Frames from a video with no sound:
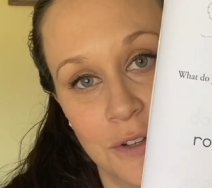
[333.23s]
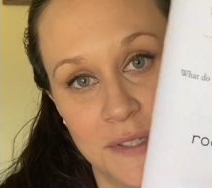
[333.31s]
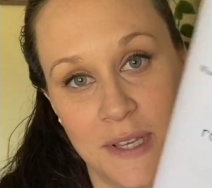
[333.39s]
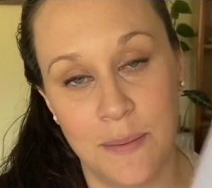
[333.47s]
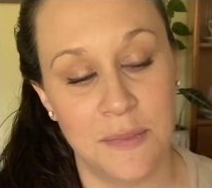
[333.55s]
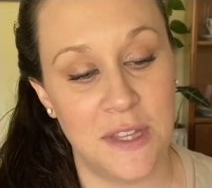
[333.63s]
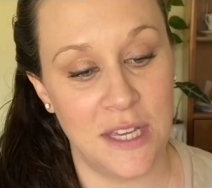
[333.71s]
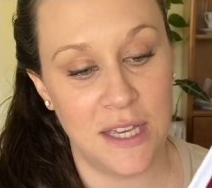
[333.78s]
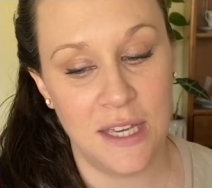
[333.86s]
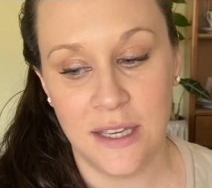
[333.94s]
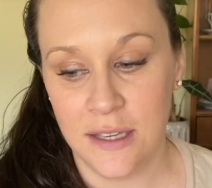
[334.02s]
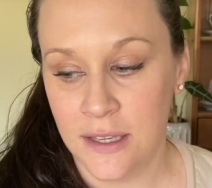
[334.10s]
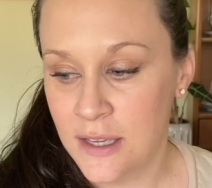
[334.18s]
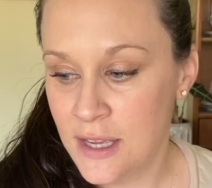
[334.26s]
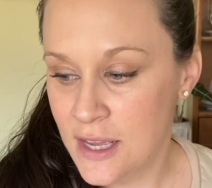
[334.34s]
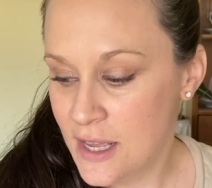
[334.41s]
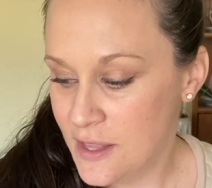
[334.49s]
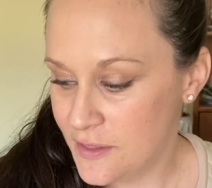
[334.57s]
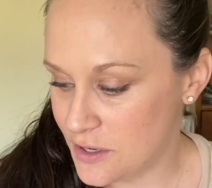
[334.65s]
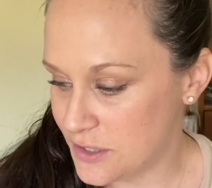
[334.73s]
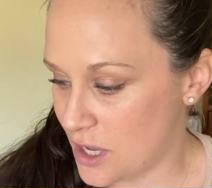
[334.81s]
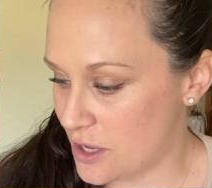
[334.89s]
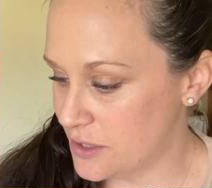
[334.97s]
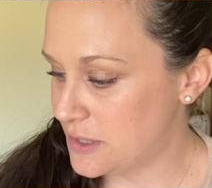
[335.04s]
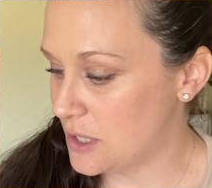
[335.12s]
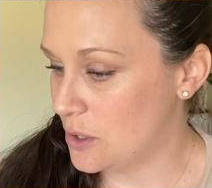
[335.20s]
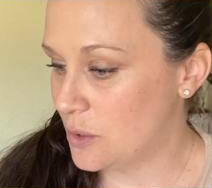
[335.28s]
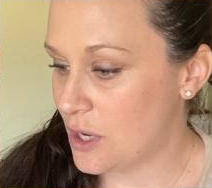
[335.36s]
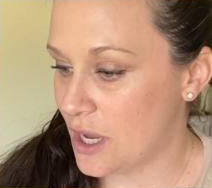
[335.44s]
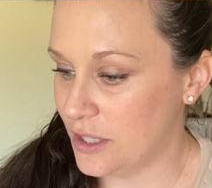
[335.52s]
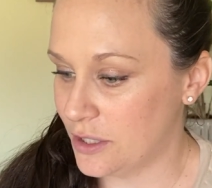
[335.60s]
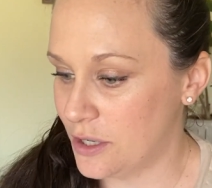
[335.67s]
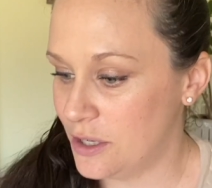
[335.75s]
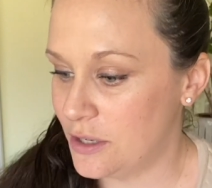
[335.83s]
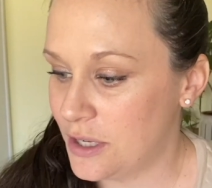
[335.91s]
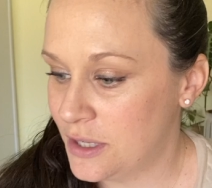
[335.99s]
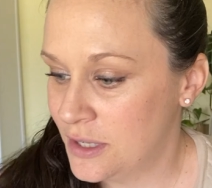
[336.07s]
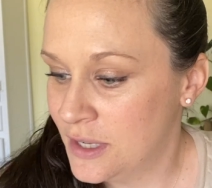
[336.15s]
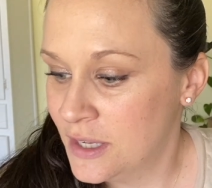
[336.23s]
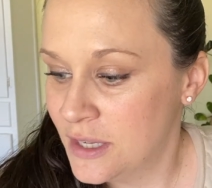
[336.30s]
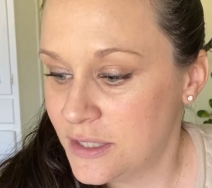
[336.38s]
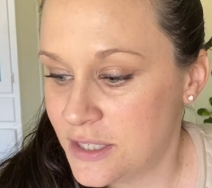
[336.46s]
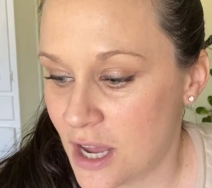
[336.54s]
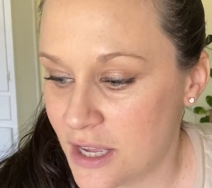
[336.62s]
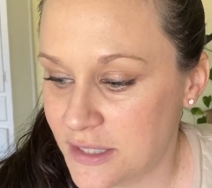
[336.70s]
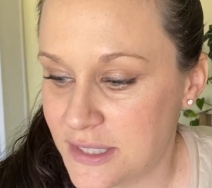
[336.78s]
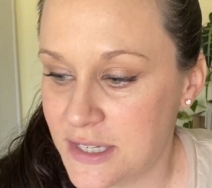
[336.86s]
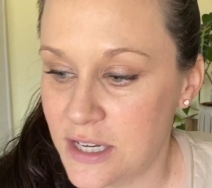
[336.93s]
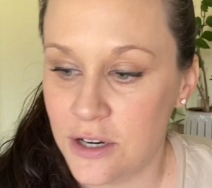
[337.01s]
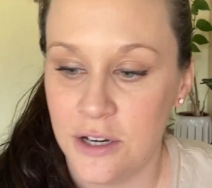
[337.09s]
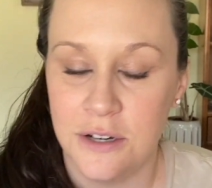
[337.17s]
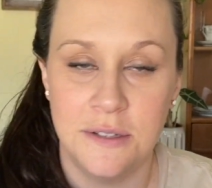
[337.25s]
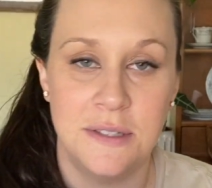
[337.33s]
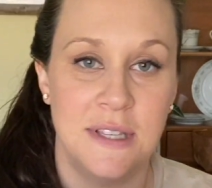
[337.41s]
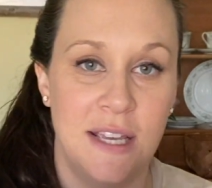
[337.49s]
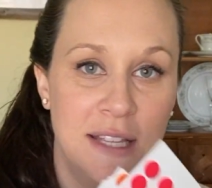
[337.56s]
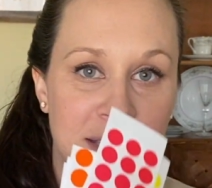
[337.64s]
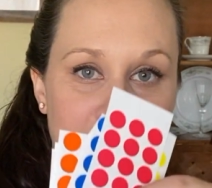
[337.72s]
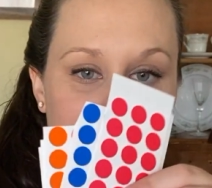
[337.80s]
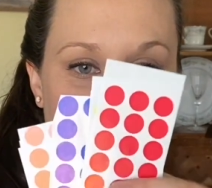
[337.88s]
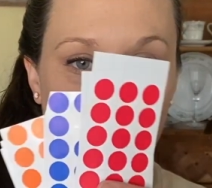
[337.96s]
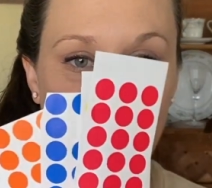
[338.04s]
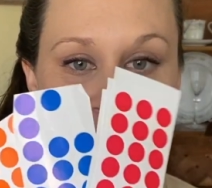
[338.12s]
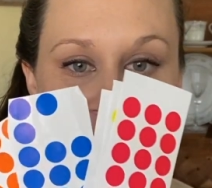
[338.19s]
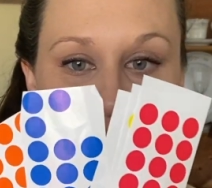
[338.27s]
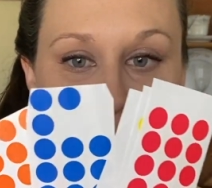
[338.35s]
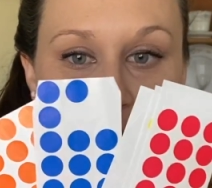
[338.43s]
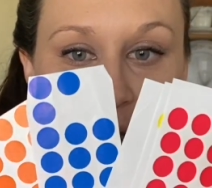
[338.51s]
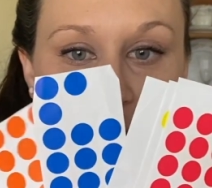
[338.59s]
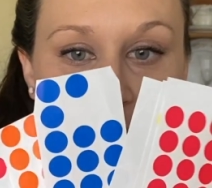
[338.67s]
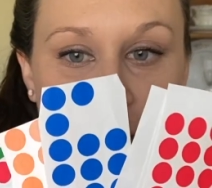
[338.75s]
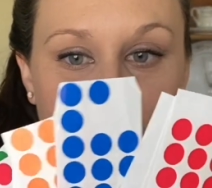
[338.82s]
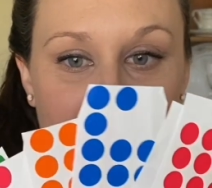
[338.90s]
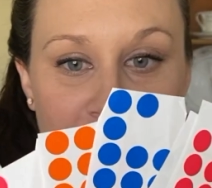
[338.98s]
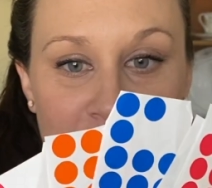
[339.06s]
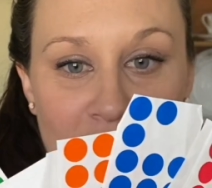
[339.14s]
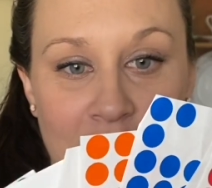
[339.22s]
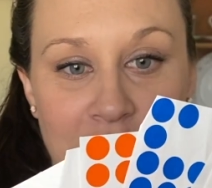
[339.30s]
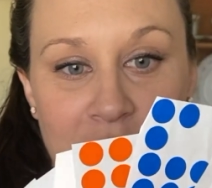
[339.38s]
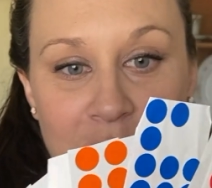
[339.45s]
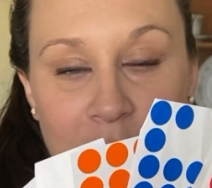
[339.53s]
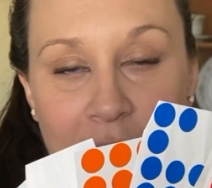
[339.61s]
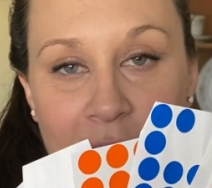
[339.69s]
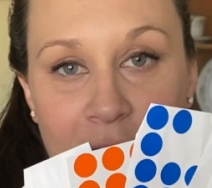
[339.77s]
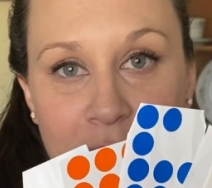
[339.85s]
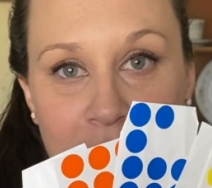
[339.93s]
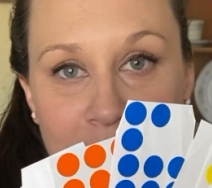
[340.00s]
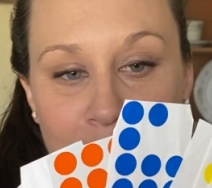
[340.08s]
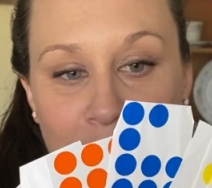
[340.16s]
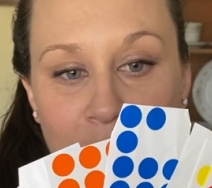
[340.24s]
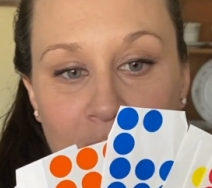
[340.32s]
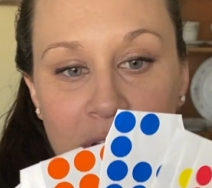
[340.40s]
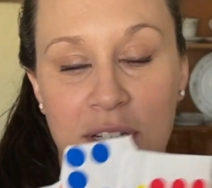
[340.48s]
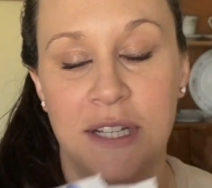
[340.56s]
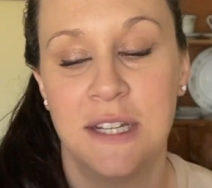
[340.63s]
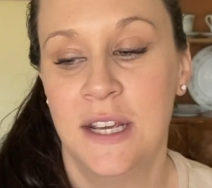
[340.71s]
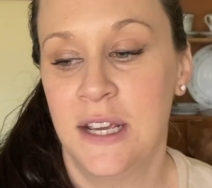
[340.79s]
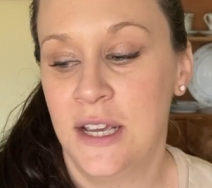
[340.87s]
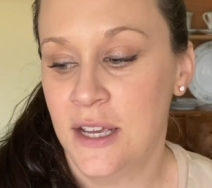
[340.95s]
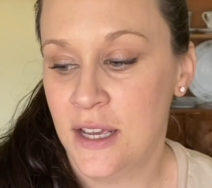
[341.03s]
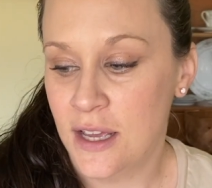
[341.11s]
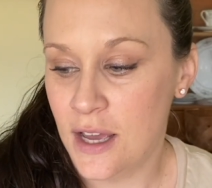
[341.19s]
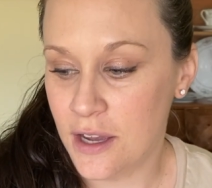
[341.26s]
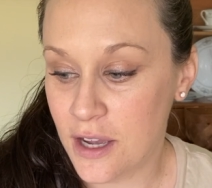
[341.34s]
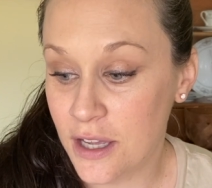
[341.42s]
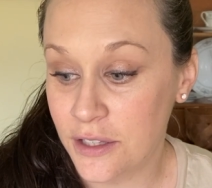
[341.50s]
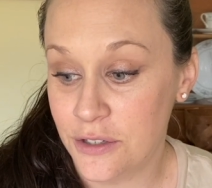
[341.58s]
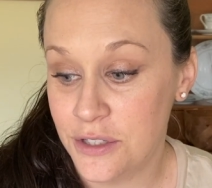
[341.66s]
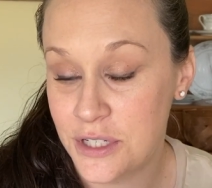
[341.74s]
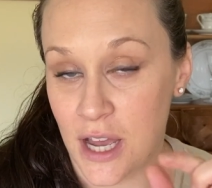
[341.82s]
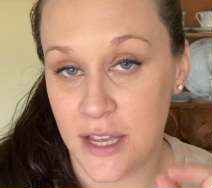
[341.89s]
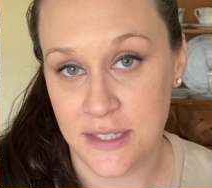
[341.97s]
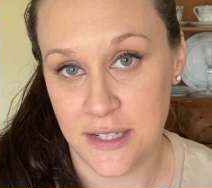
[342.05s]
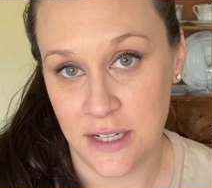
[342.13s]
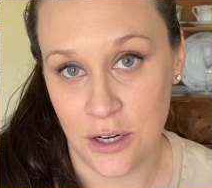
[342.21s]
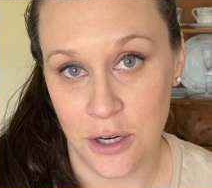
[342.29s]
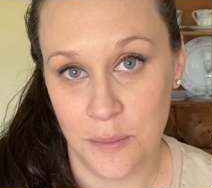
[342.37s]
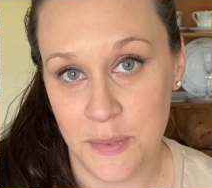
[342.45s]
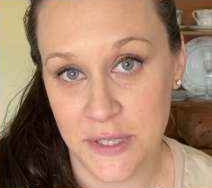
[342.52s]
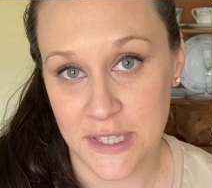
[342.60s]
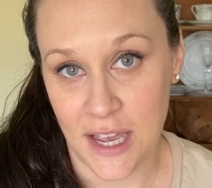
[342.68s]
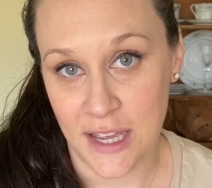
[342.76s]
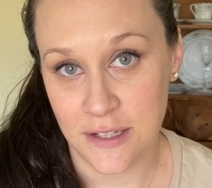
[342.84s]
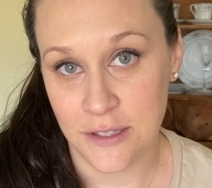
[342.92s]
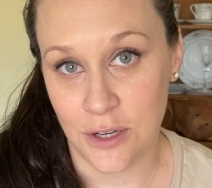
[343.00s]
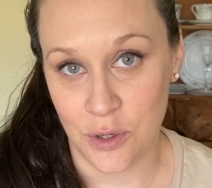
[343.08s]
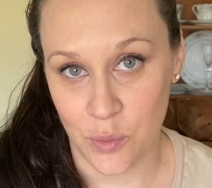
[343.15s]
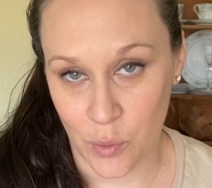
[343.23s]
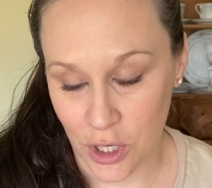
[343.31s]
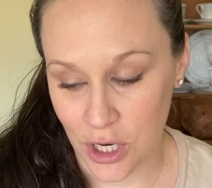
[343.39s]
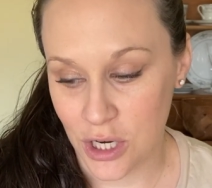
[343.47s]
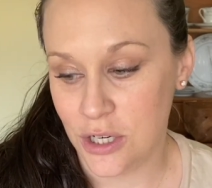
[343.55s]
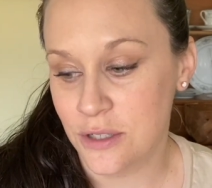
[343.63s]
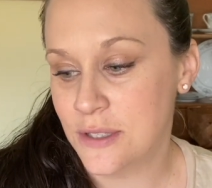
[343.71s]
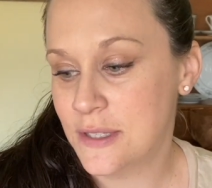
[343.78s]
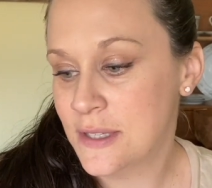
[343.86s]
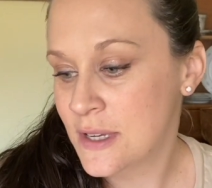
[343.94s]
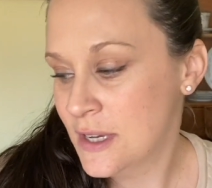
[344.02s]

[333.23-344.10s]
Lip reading: something. There's also colored dot stickers, and sometimes the instructions will have them put a colored dot sticker beside certain words.